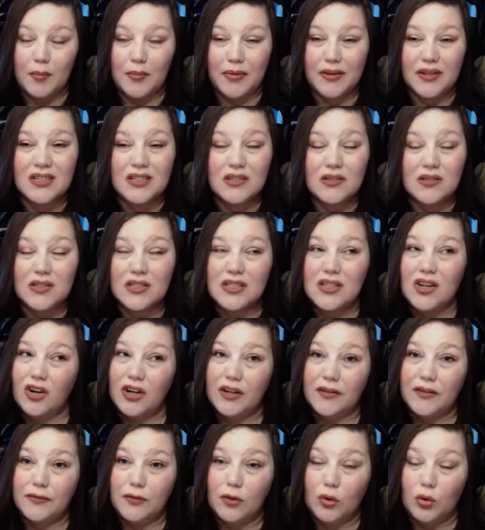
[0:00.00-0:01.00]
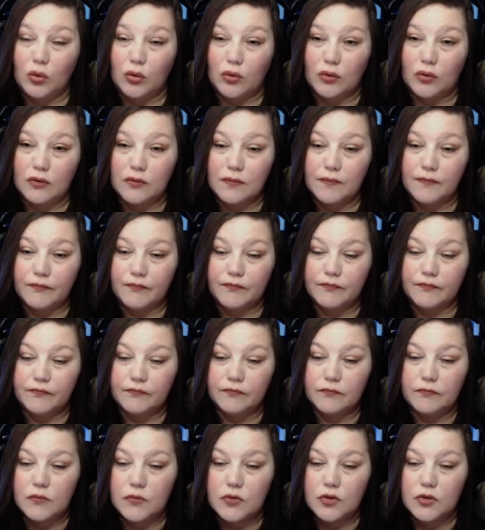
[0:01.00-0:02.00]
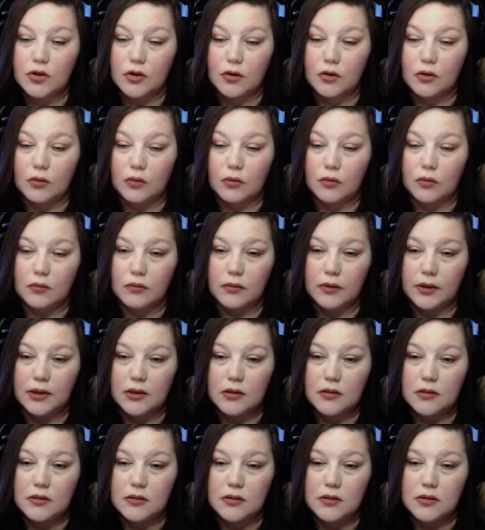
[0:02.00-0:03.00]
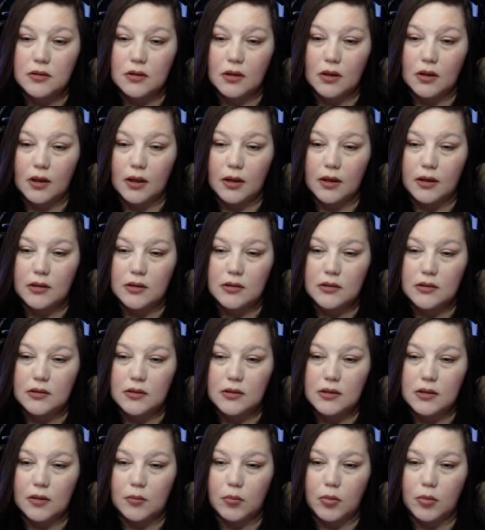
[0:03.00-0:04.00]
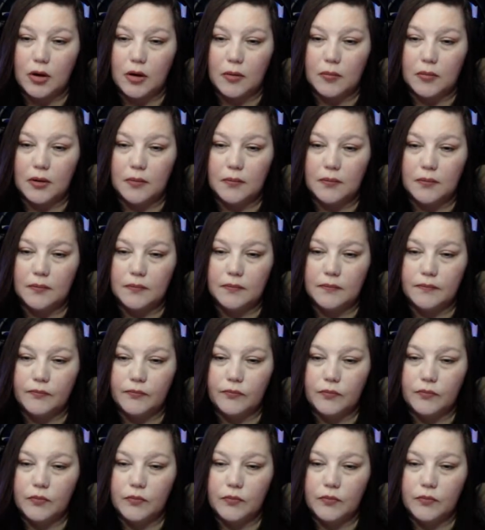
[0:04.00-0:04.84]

But this one's already full. So hence lies the problem.